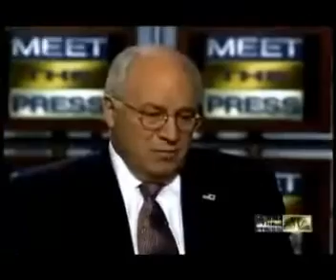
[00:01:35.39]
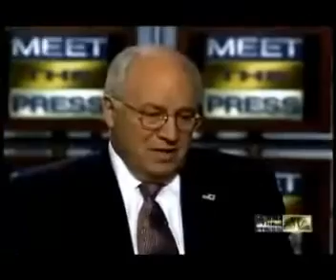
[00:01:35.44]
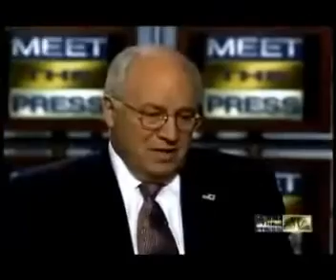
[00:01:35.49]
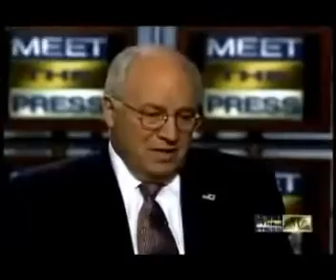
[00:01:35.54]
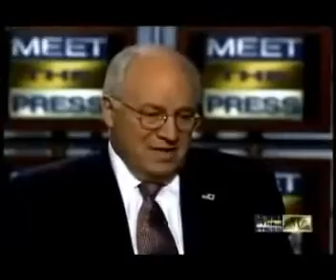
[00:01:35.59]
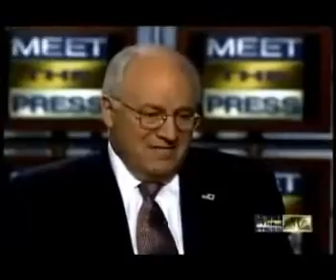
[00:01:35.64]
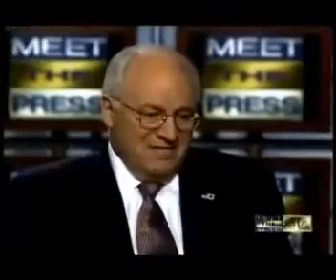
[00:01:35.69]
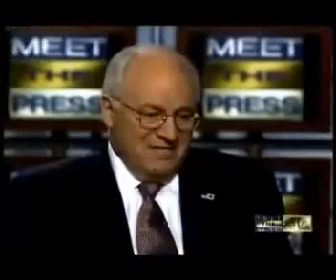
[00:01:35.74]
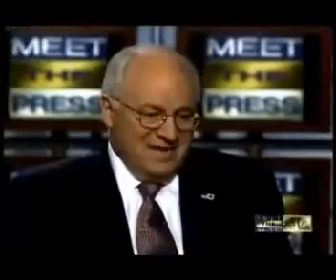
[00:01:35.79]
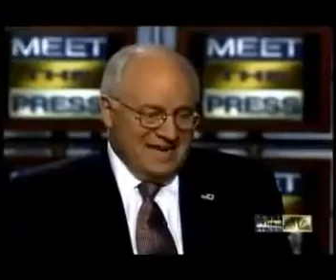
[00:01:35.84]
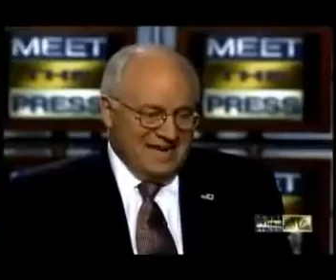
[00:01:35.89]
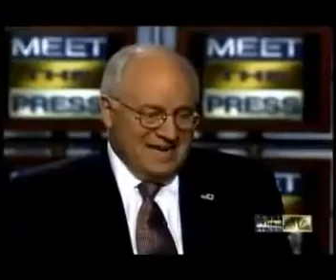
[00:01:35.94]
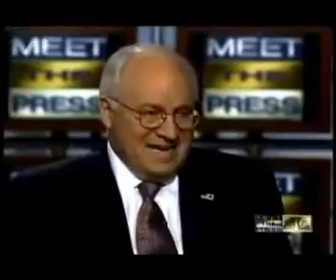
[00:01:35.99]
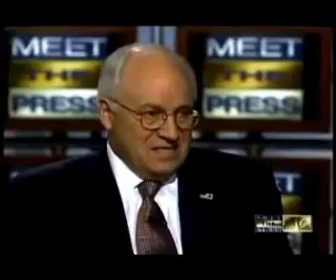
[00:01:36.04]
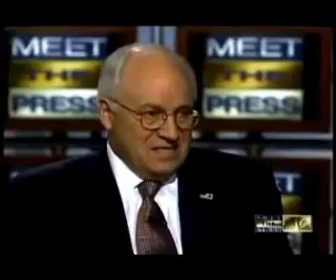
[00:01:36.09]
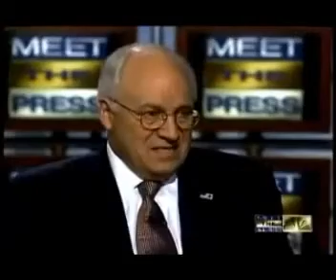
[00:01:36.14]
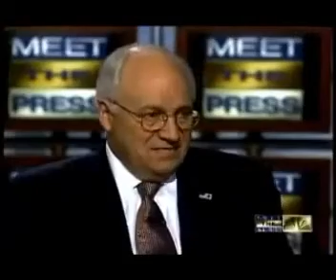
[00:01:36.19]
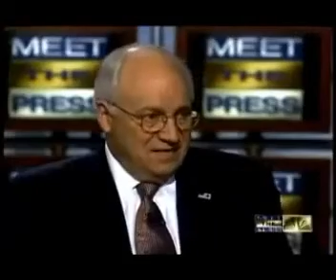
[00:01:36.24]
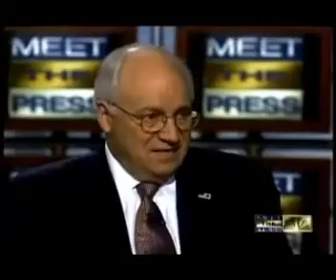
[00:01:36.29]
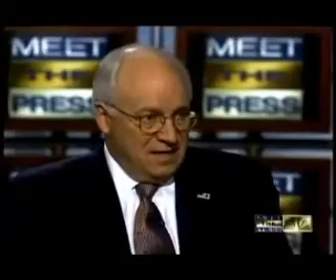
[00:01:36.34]
And we believe he
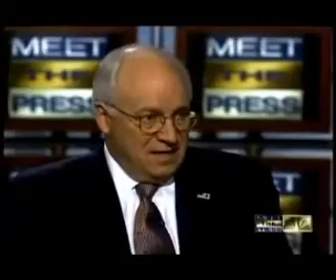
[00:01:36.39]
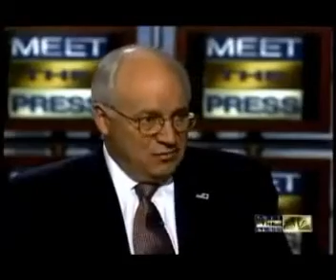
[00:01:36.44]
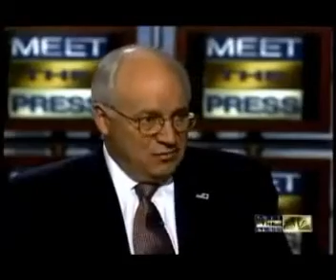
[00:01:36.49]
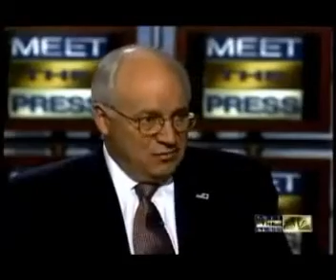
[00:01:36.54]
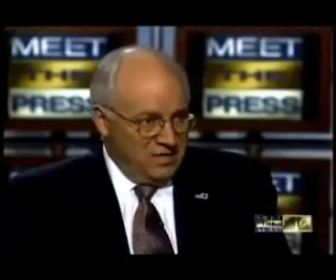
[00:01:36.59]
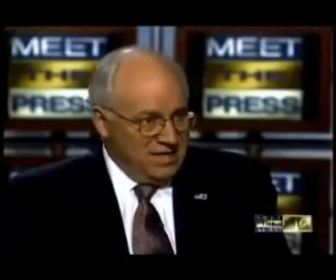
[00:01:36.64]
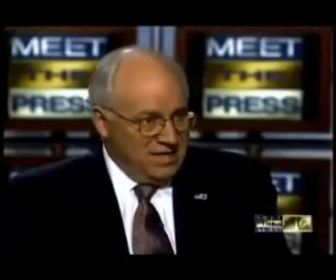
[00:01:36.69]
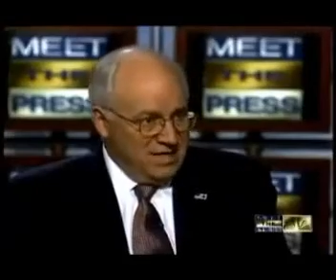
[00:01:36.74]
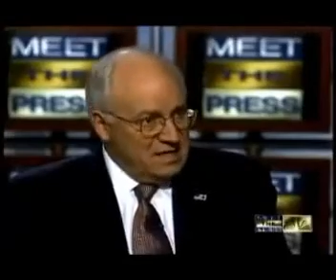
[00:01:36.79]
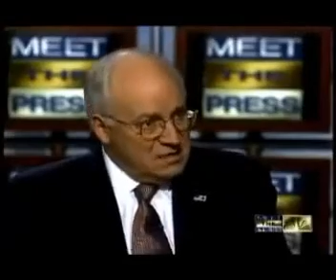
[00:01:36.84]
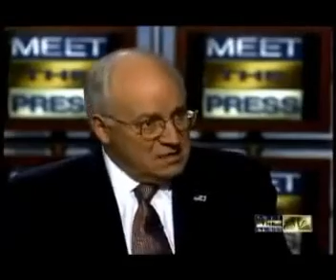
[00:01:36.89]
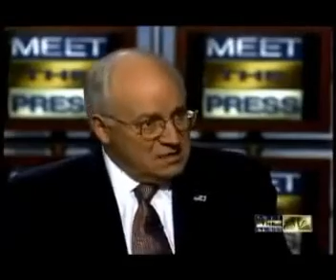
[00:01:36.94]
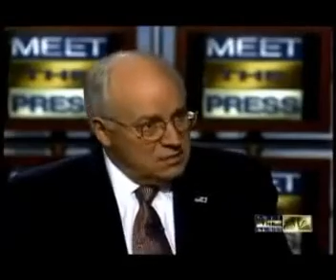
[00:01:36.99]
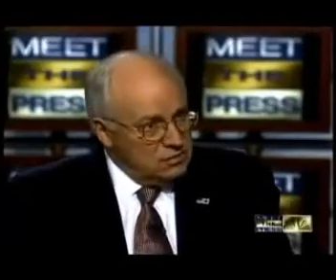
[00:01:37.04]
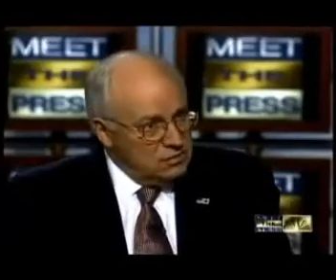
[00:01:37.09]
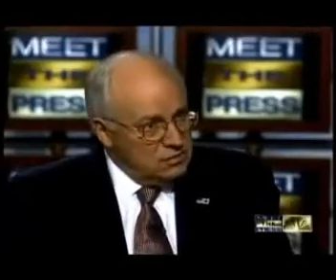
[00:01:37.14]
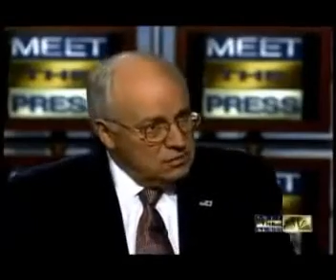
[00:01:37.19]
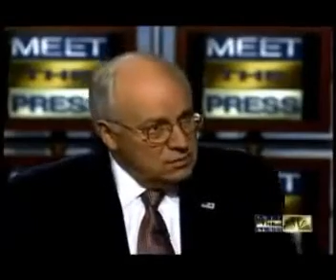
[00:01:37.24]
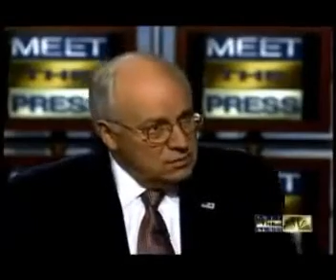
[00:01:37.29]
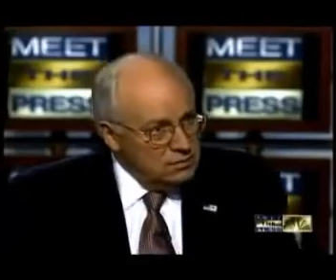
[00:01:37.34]
has, in fact,
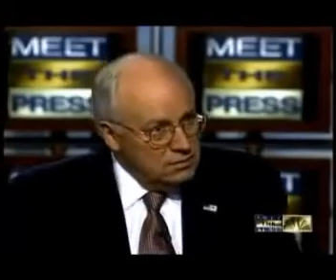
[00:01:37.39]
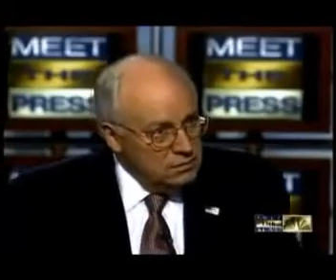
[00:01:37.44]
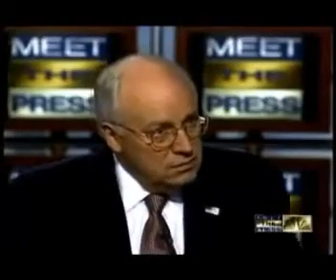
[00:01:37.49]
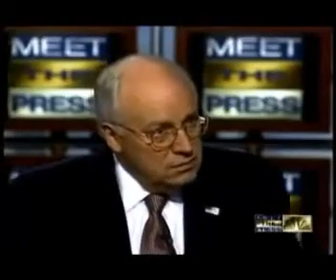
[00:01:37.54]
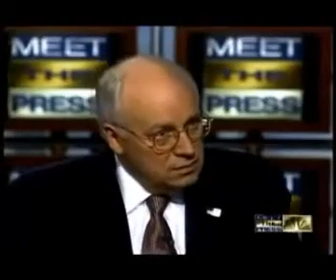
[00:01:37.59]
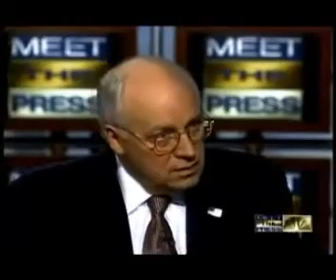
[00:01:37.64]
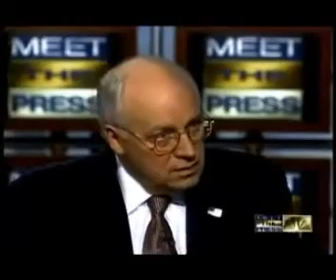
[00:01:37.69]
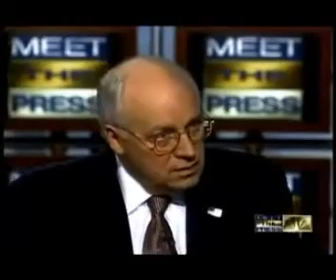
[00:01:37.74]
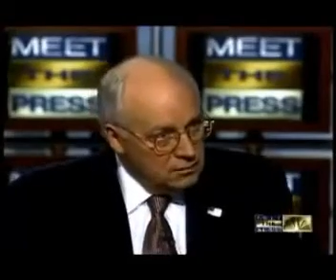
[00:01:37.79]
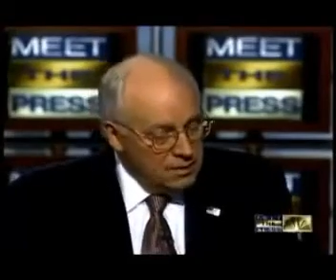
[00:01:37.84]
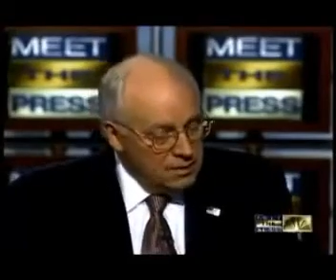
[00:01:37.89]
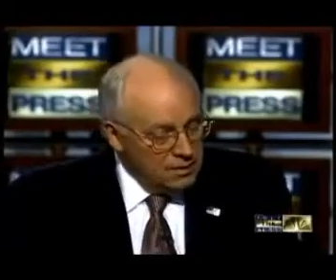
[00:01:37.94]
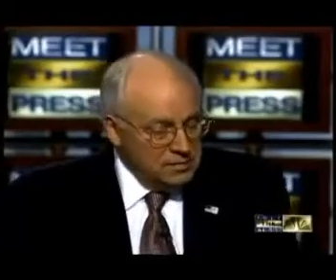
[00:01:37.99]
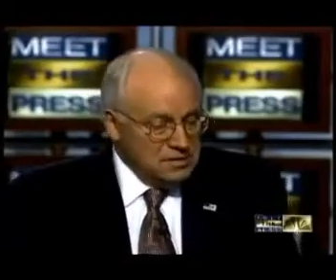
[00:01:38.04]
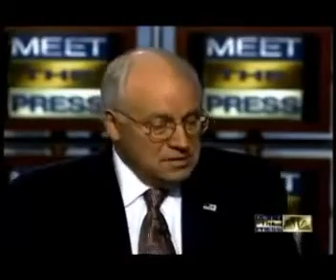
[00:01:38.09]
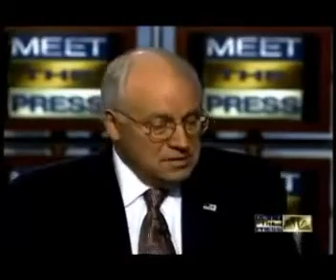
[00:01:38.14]
reconstituted nuclear